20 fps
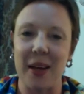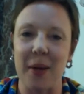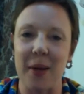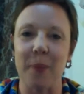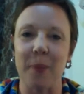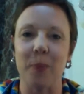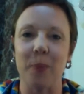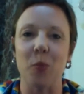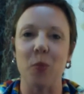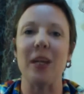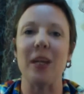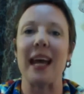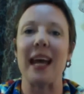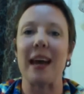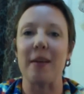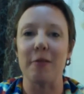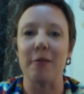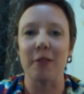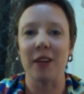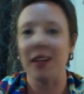we
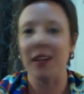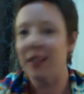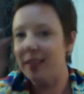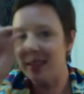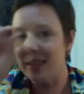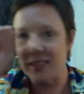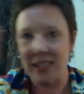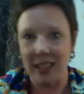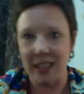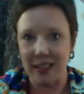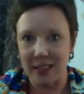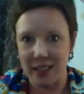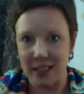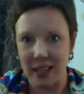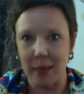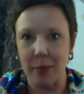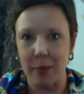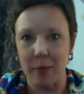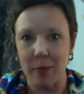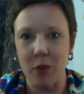have the ticker
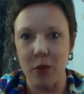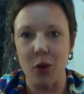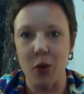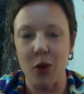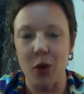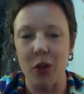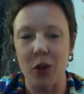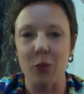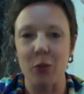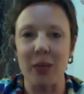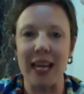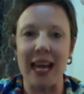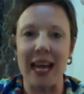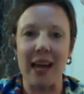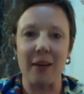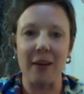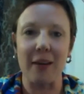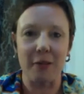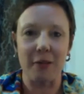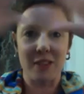tape of thought and we
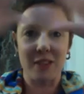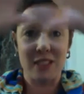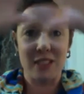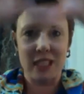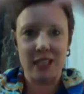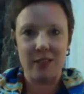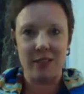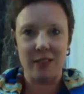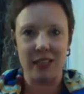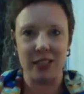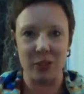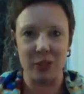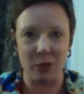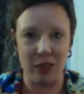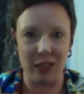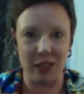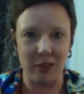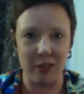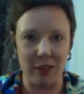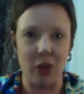have the TV screen
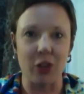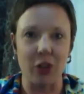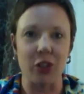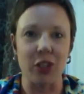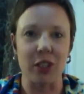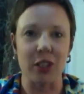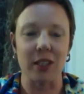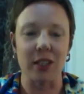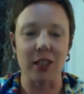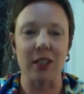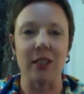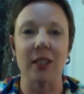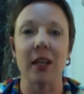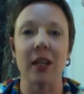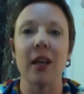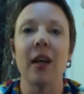of consciousness.